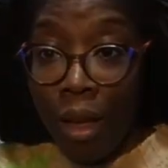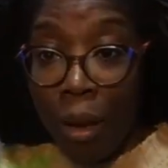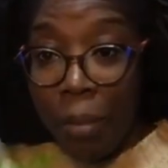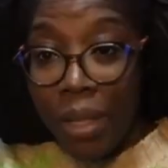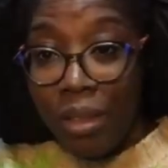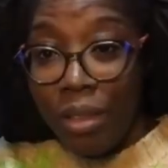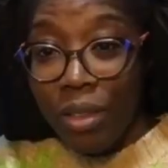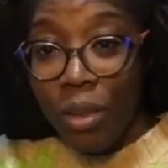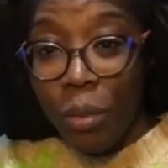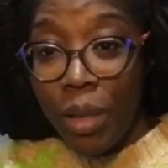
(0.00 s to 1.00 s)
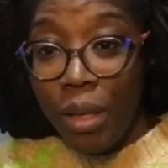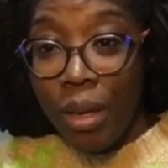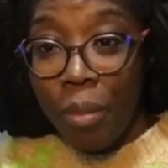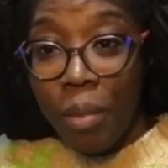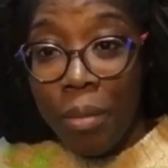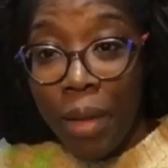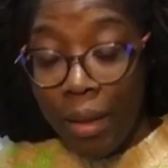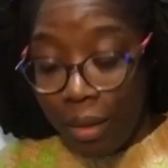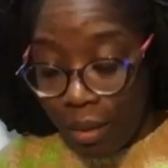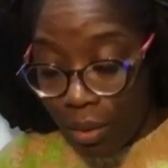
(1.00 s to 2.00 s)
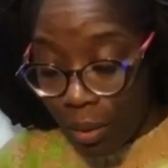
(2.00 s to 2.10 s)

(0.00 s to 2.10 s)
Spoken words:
but it doesn't really complement the